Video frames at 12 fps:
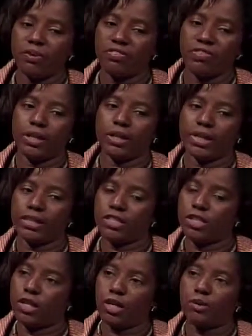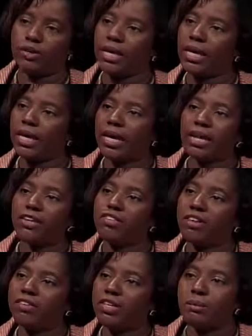feel like, they can get
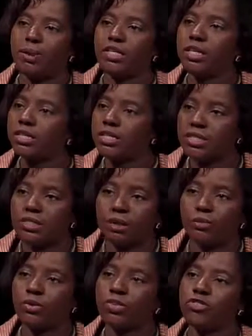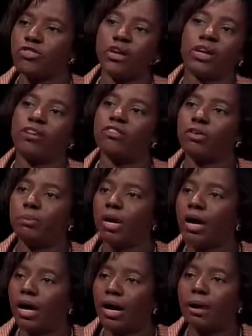HIV by touching someone, drinking from a
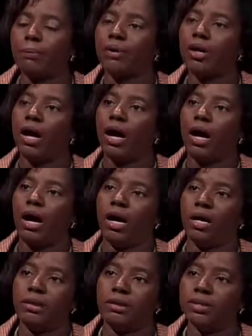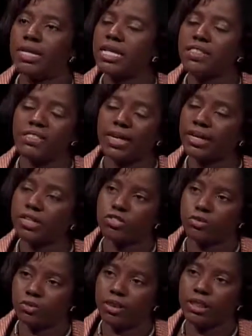cup, and that is
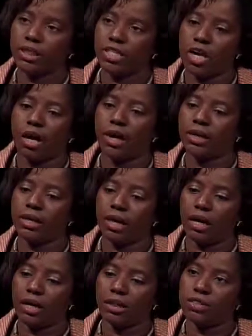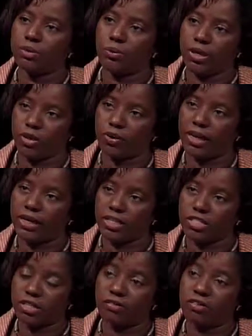really not the way you get
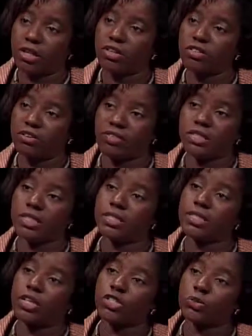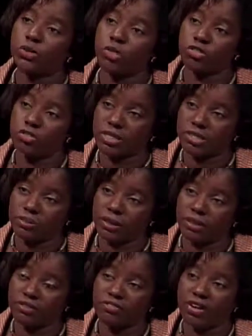HIV. HIV is a sexually
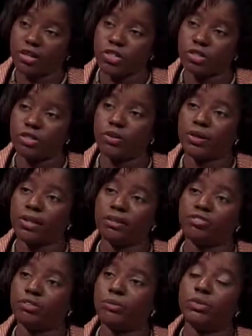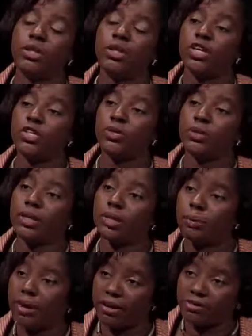transmitted infection. You get it from shooting
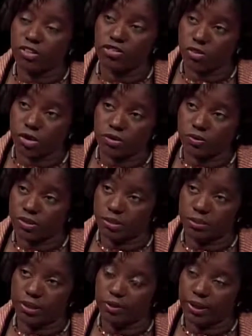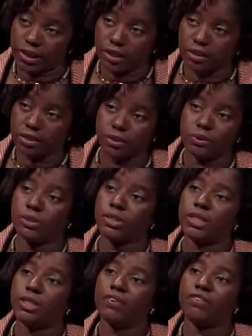up IV drugs with somebody else who's
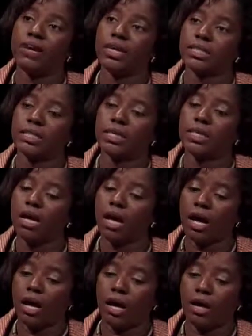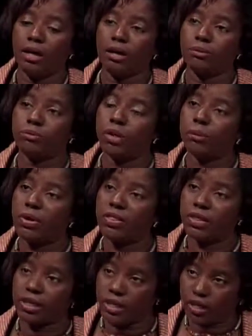infected. A
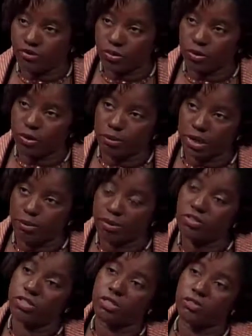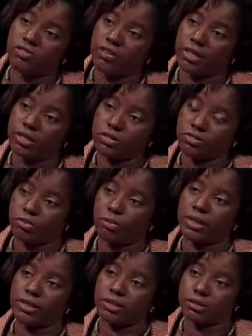mother can give it to her baby. She's infected through
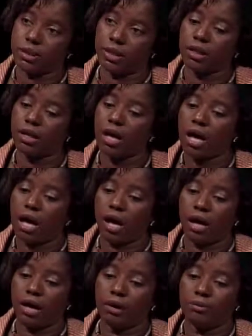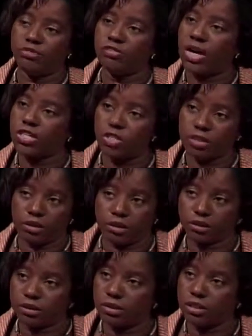breast milk,
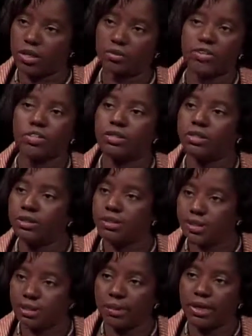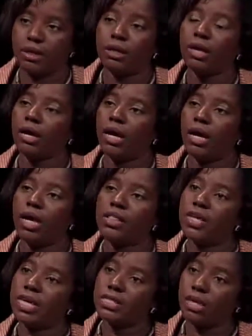vaginal secretion, semen, and
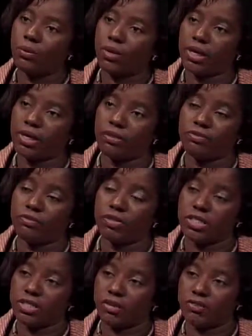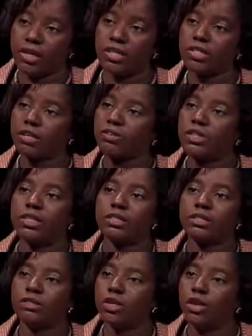that's how you get HIV. HIV
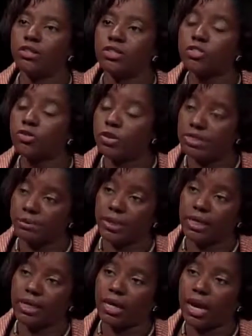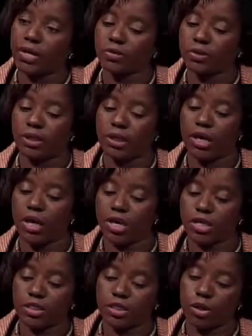is not transmitted casually.
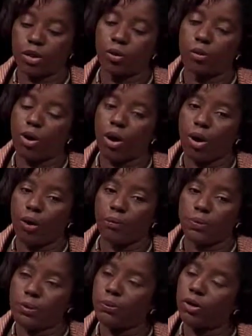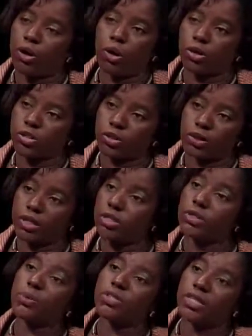So people also
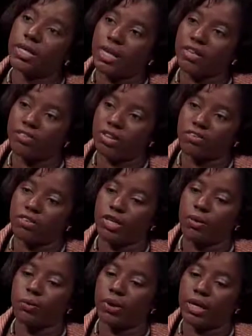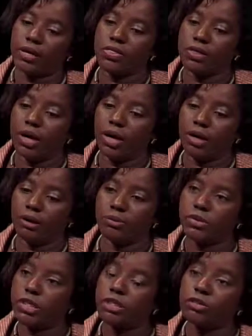associate HIV with
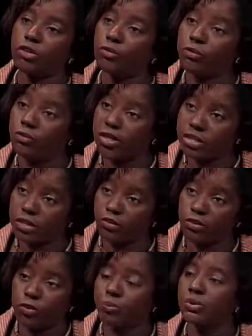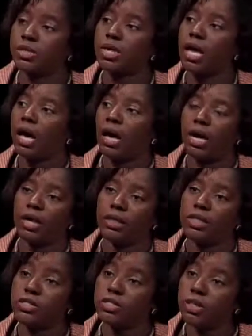certain risk groups
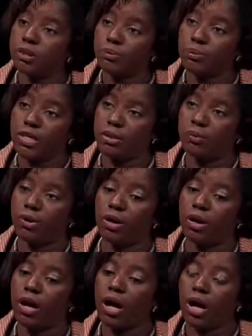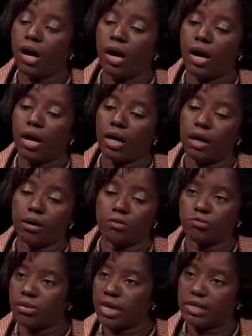and certain people,
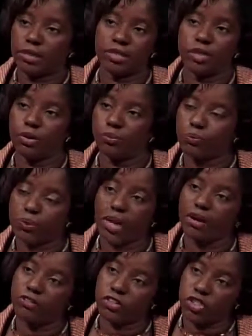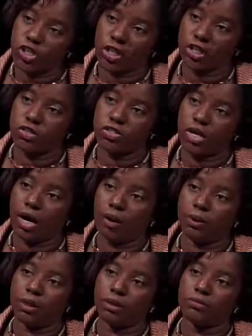and we have to change
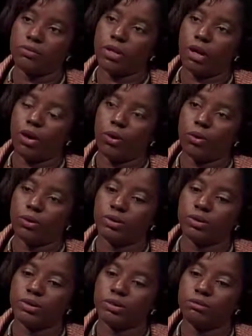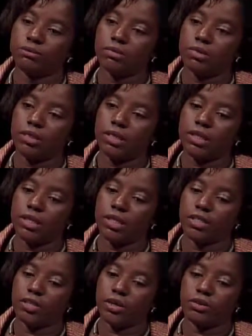our whole,
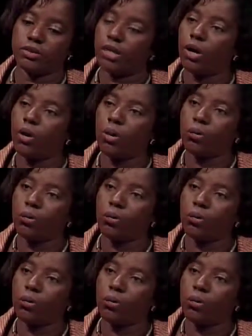the whole